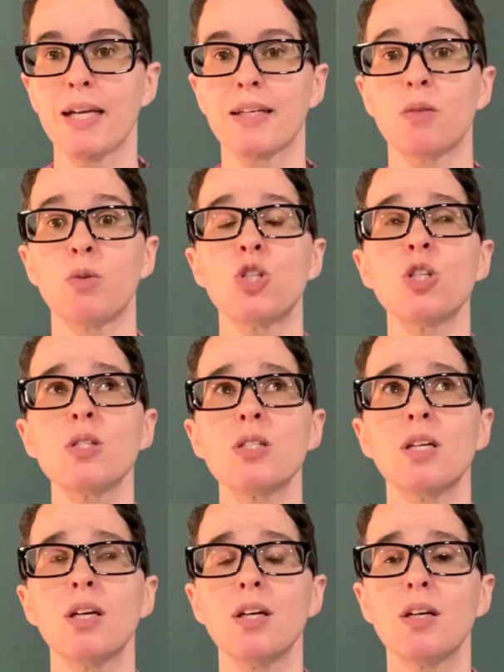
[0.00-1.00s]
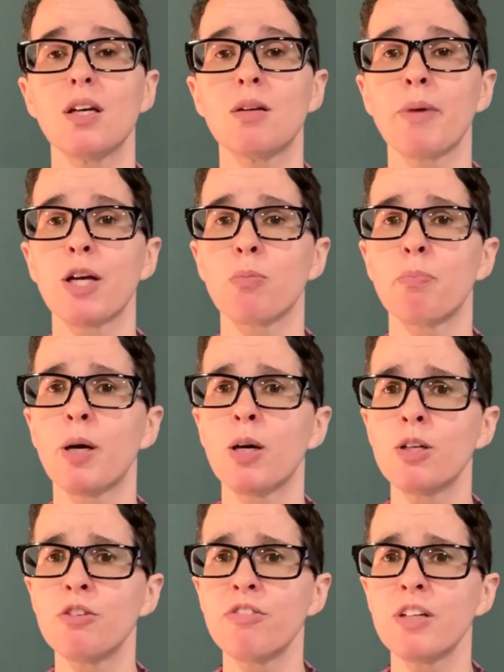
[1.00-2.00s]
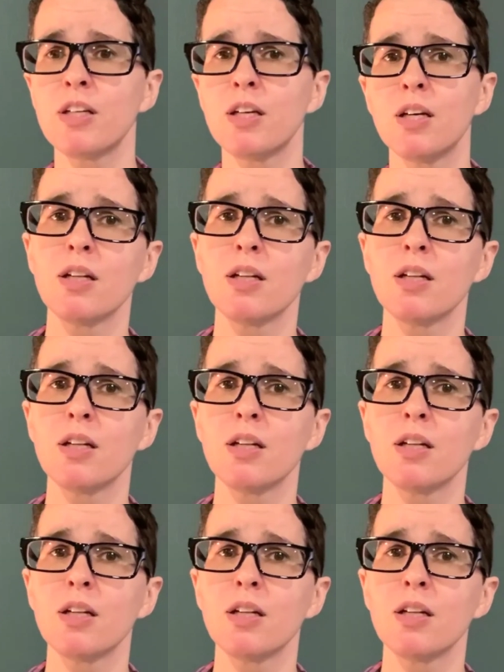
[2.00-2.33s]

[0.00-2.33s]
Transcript: And can we just admire part of it?